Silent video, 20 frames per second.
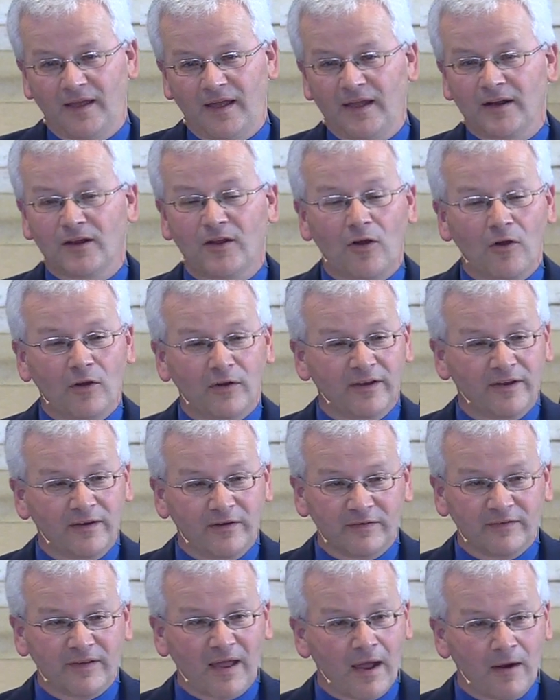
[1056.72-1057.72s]
And God
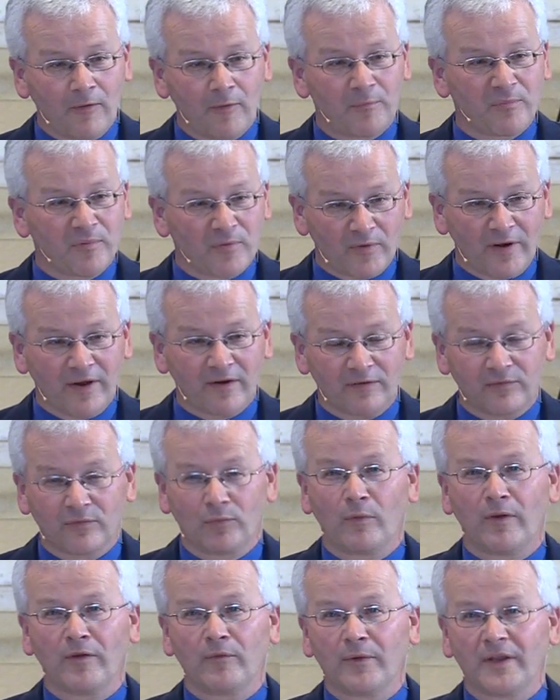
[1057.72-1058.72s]
hears our
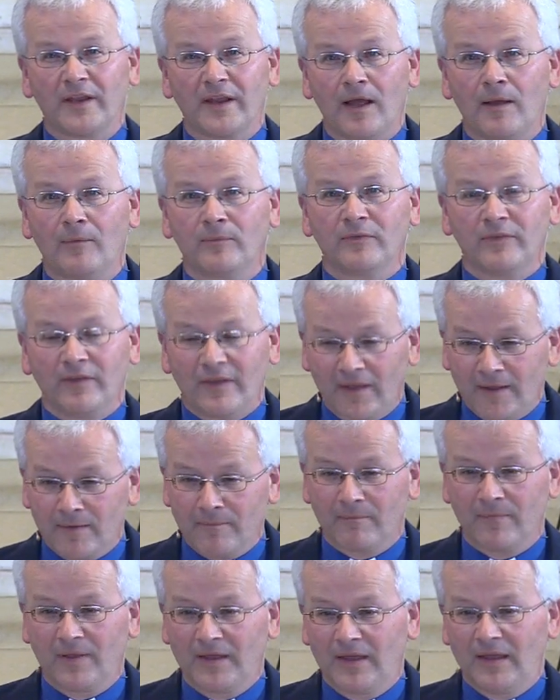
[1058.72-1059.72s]
prayers when we come to
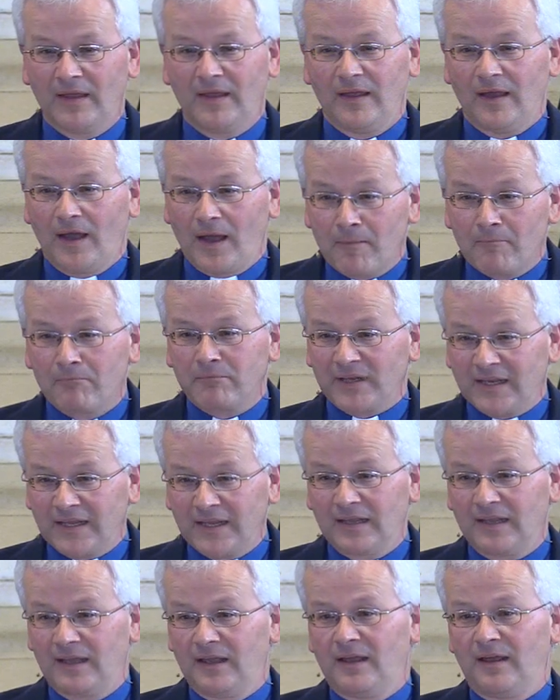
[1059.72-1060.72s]
him
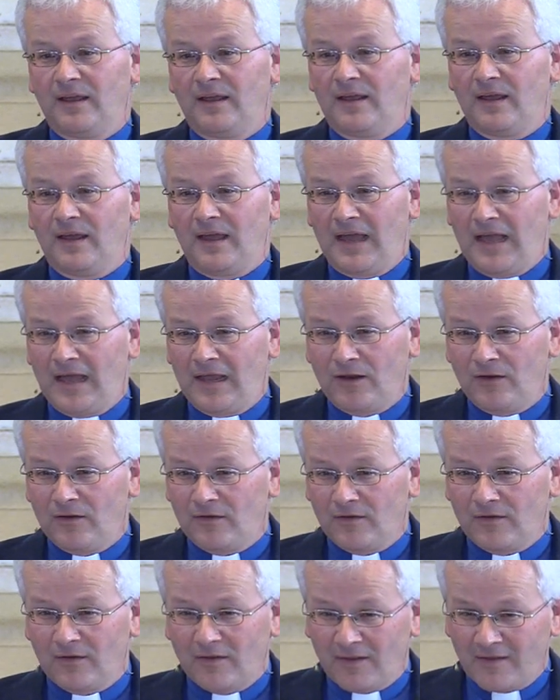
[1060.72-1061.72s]
humbly and
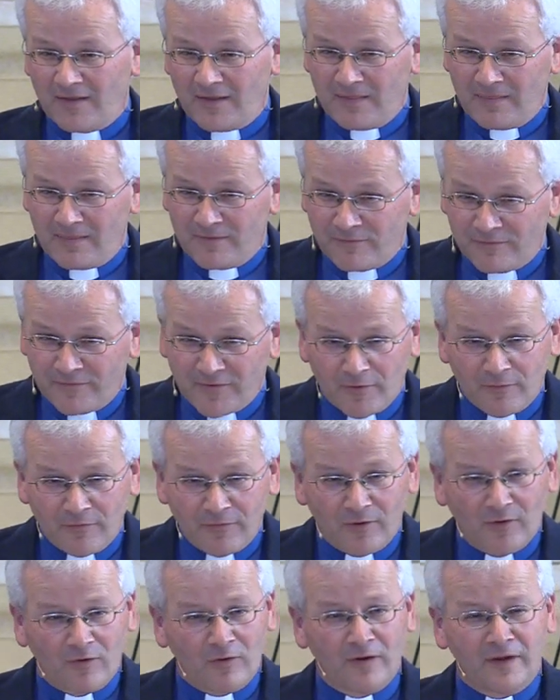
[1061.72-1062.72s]
in the fear of
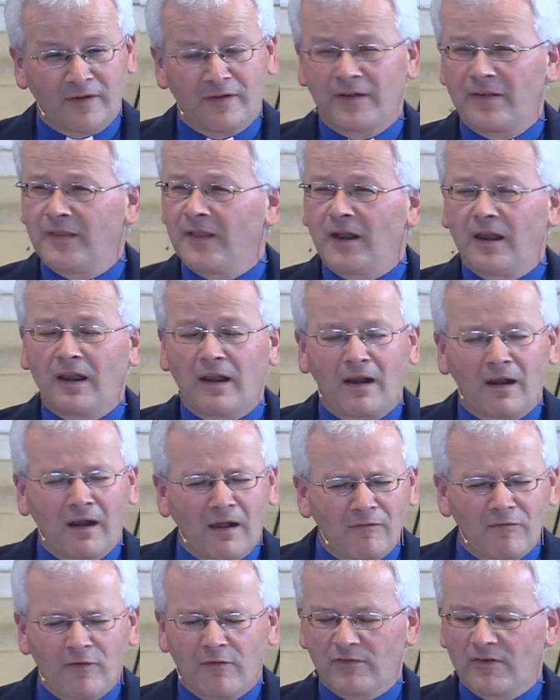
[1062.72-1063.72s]
the Lord and in the
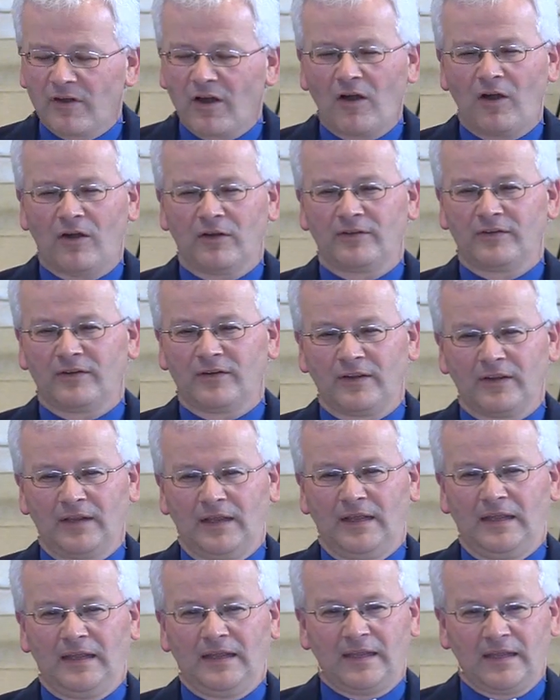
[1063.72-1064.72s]
love of God.
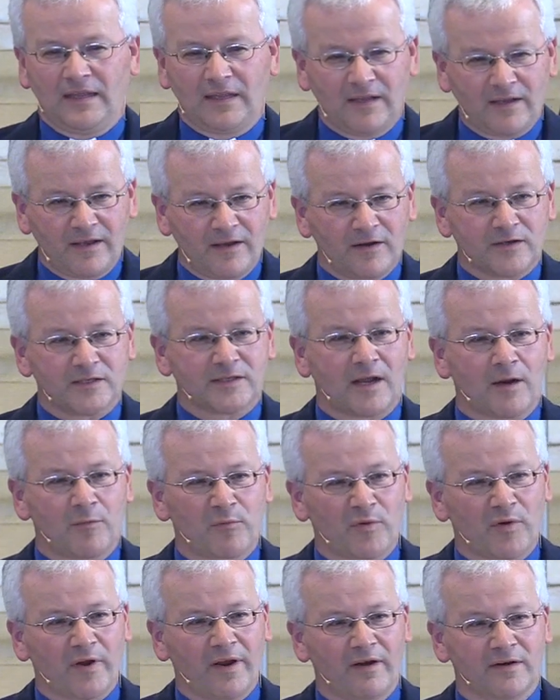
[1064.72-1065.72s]
He hears our
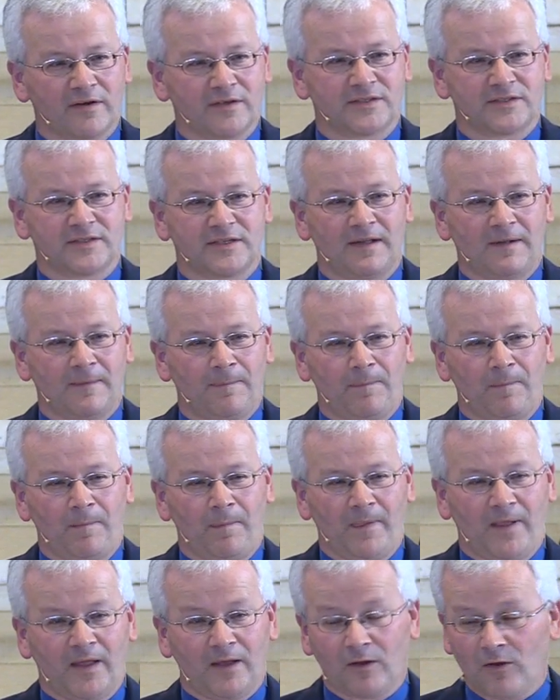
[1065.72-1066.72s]
prayers.
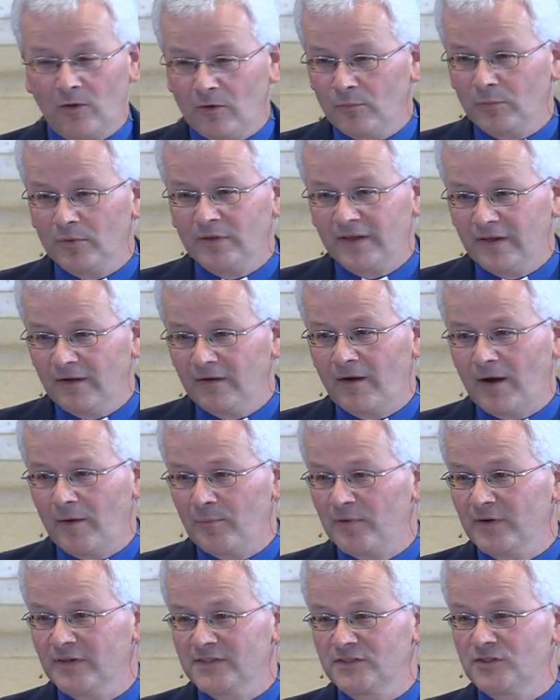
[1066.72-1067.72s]
And God will hear our
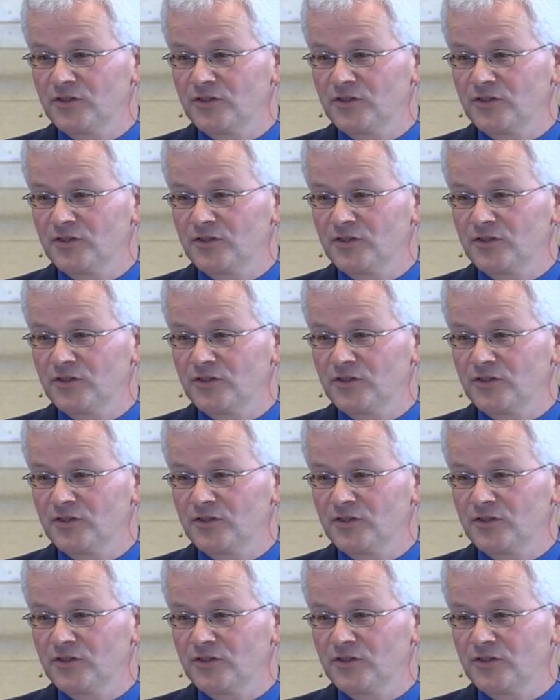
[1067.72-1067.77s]
prayers.